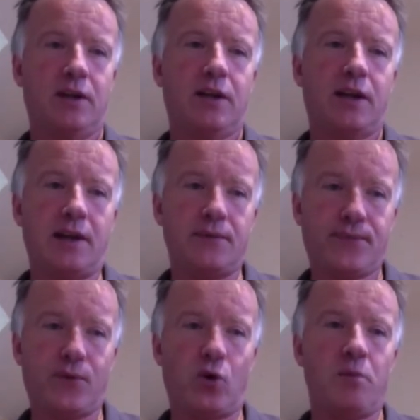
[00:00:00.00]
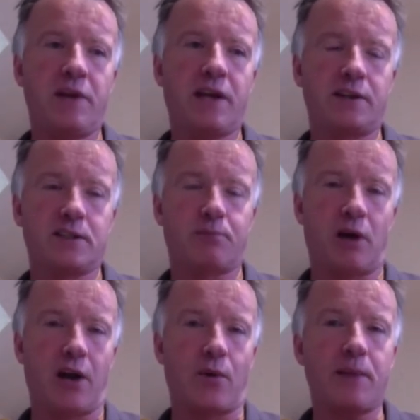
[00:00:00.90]
informing and
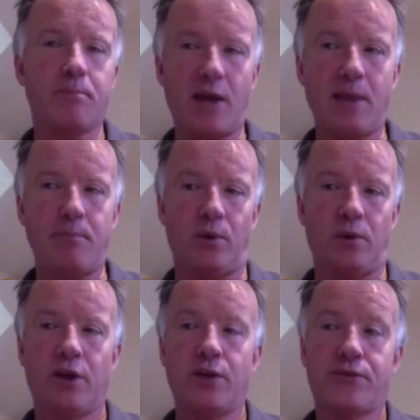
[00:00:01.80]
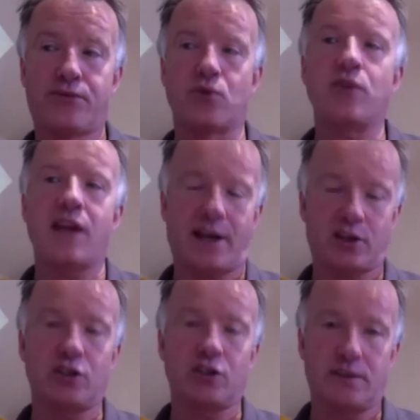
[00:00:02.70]
inspiring people through the
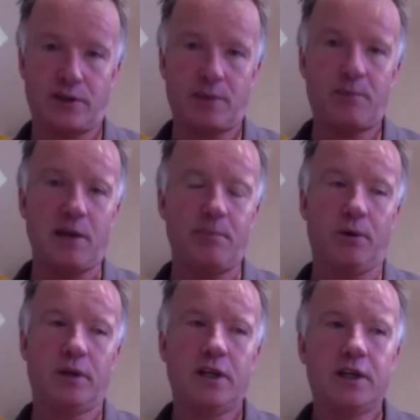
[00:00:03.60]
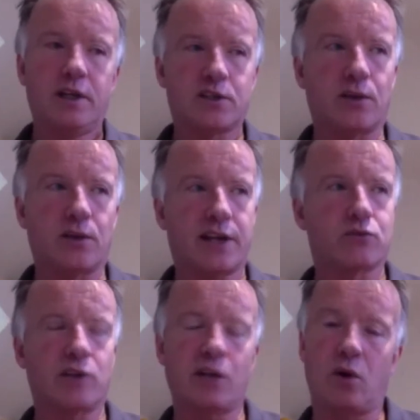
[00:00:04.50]
actions of other people. So that's
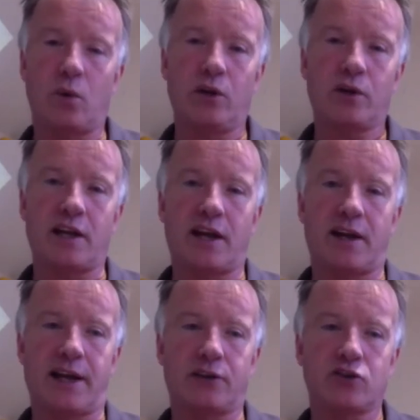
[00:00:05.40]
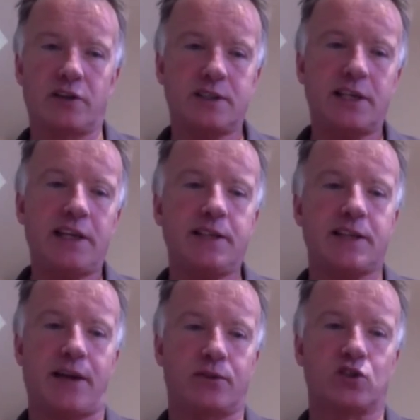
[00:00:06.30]
really what we're looking at now, trying to tease
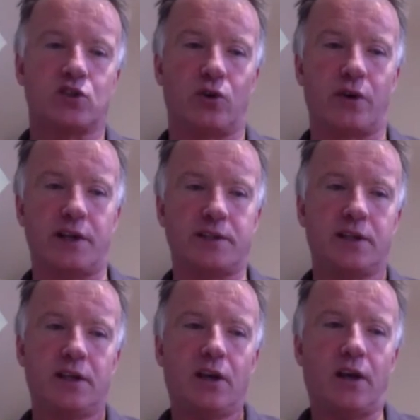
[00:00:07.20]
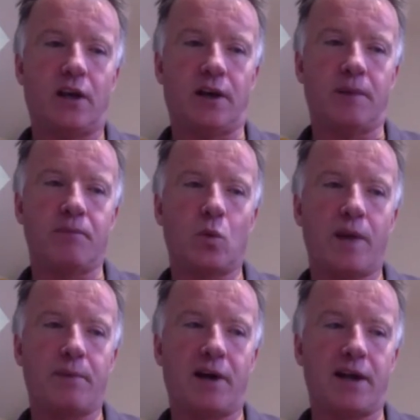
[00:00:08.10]
out stories
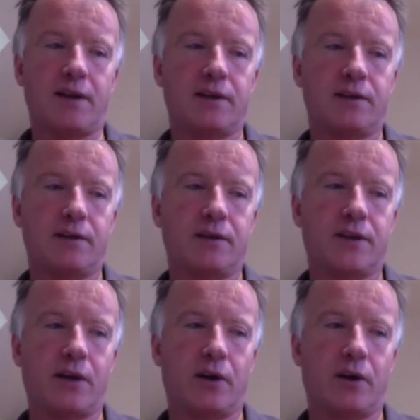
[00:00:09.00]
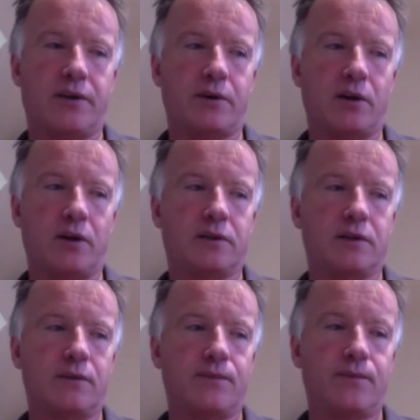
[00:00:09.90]
whereby there are
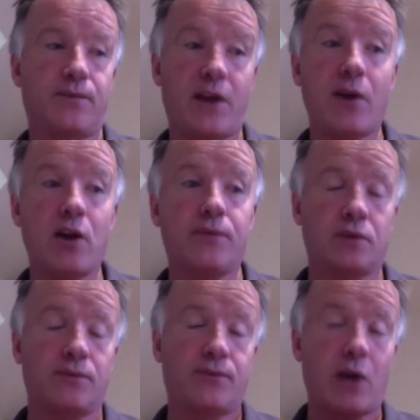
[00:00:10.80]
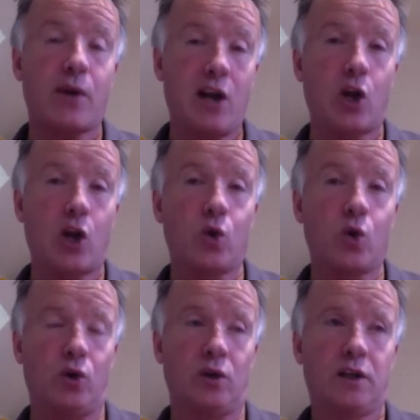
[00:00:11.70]
very often very
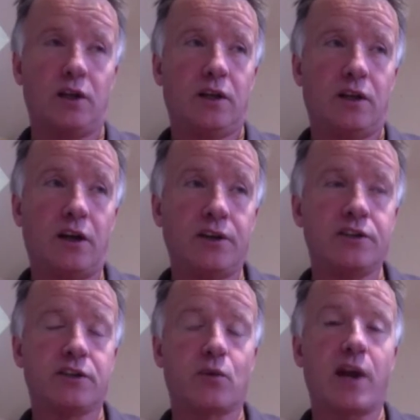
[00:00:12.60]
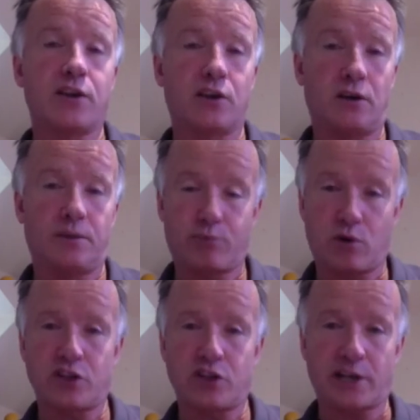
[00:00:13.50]
local, under the radar
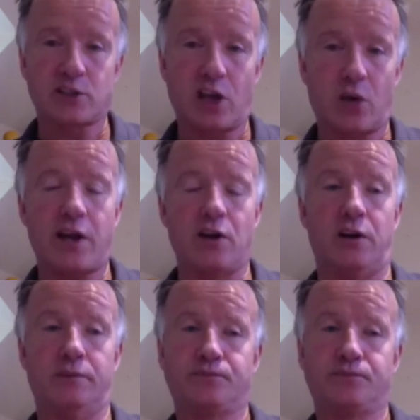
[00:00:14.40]
projects going on